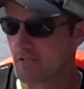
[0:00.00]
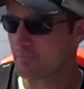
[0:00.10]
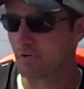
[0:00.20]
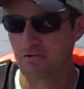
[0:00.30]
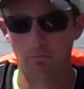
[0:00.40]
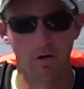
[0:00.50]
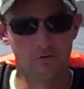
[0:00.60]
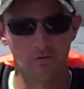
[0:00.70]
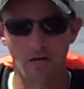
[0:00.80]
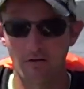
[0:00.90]
these pleasure
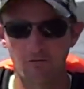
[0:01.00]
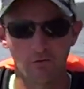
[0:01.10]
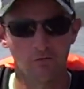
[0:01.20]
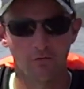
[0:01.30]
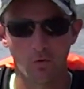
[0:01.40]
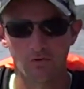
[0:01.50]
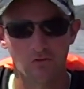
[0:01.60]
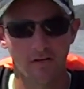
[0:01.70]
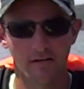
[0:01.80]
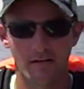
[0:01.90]
boats are out in full
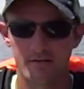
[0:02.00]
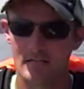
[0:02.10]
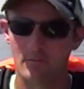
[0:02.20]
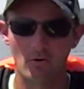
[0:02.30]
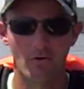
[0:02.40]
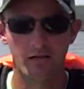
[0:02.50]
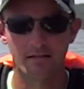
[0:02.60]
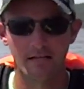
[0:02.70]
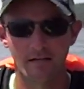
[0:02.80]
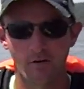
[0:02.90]
force right now, so I'm gonna go ahead
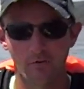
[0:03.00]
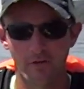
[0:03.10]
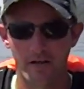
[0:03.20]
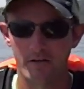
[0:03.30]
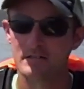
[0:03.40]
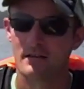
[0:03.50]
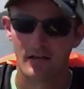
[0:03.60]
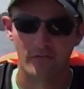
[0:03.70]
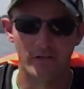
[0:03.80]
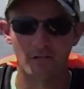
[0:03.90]
and take it on to the house.
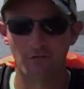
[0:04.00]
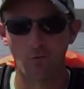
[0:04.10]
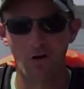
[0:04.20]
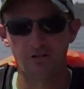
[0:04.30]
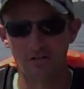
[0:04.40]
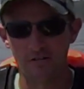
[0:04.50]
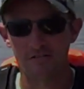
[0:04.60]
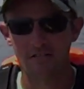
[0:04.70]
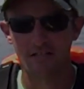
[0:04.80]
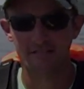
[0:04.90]
Thank you for watching. I'll
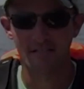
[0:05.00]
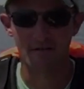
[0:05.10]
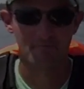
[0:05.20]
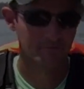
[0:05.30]
see you next time.